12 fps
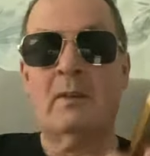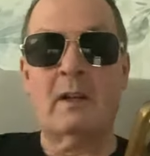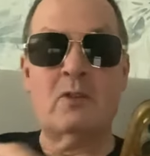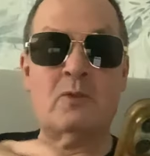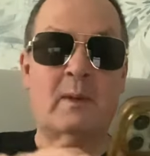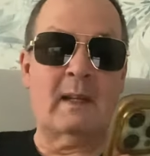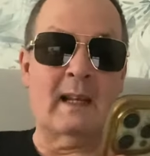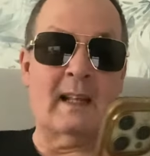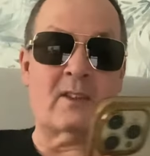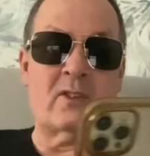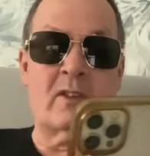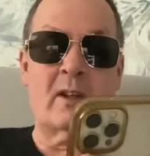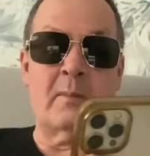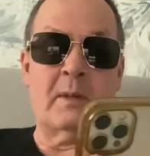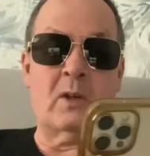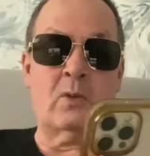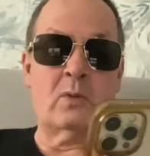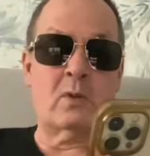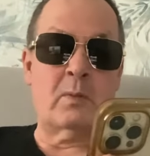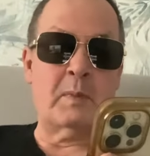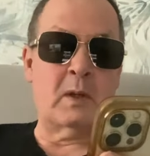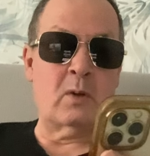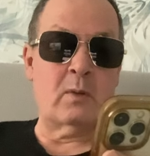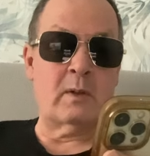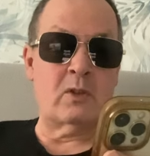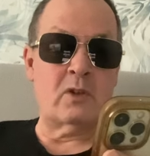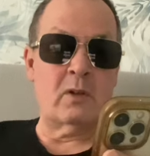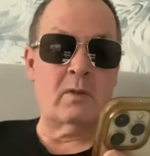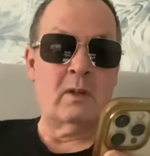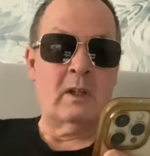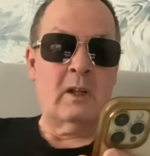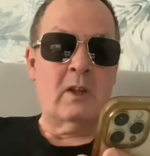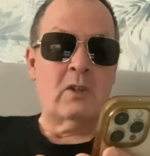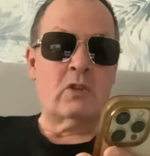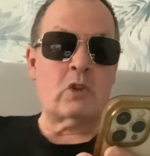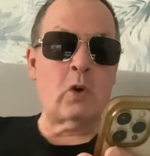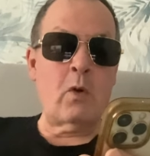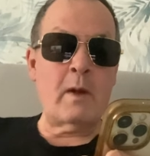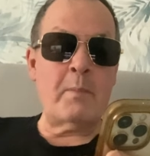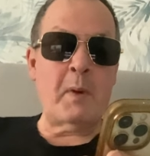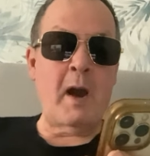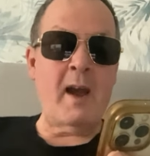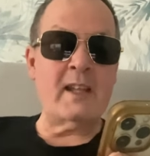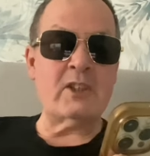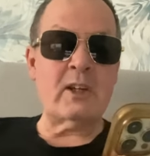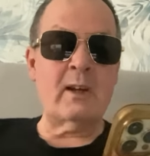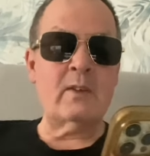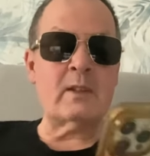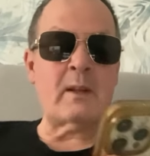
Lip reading: knows when the election's going to be called? Could be called in June. Tory party to lose